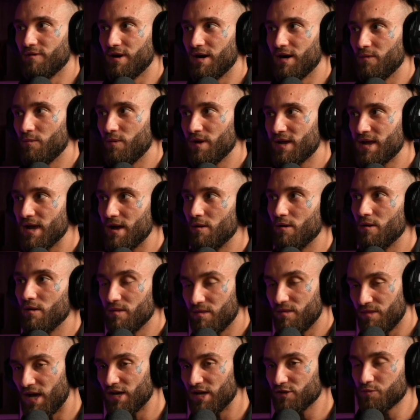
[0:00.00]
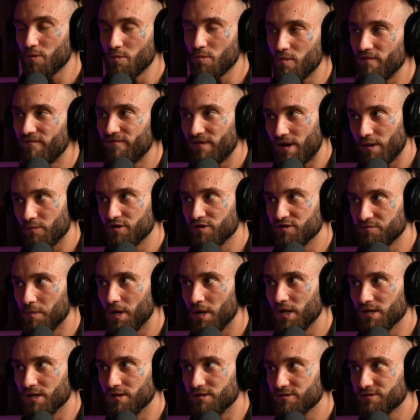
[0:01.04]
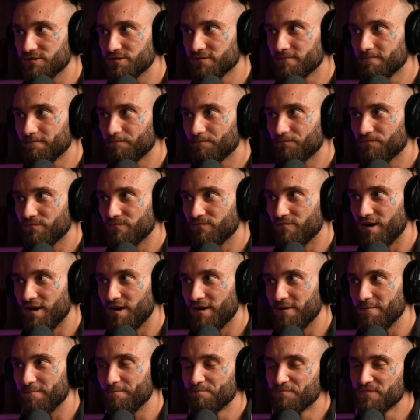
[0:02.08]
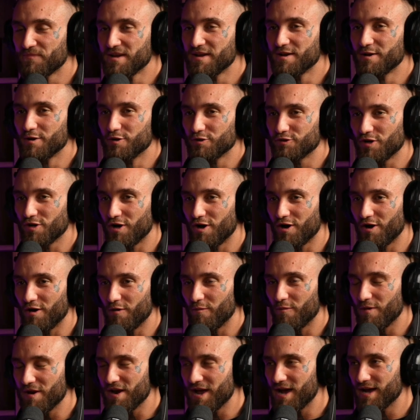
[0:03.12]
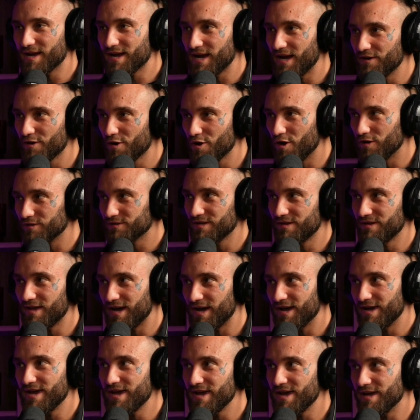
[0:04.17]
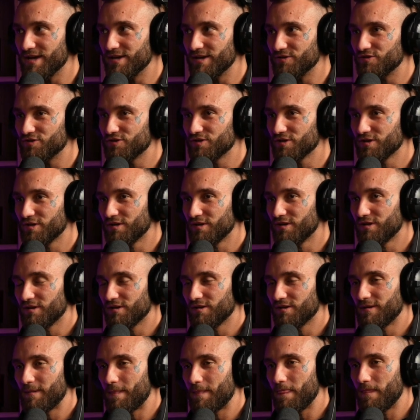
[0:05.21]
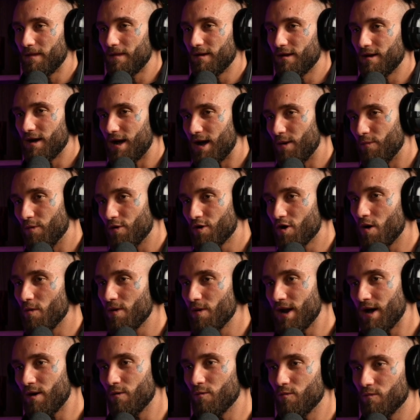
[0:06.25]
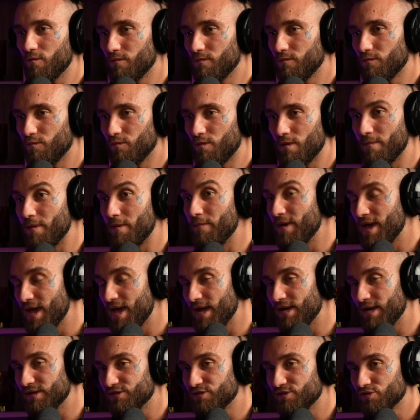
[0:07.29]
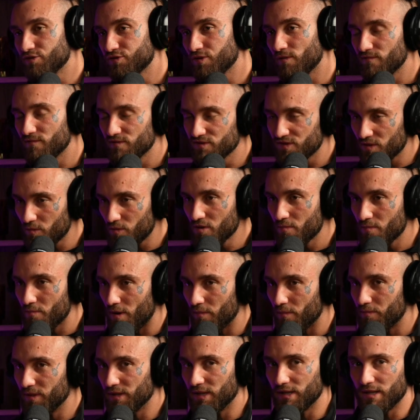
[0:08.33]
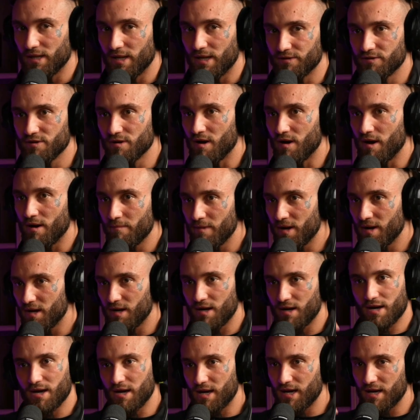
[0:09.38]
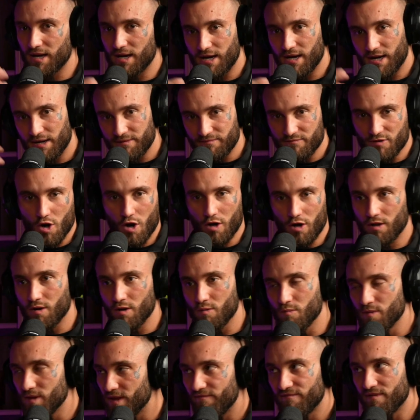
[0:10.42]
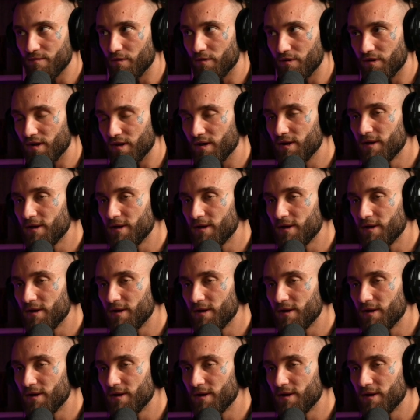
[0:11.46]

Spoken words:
Right. That's when we found his bollocks. Right. So when I kind of got to that age, I was going out with my mates and stuff because I was a popular lad. I got along with everybody.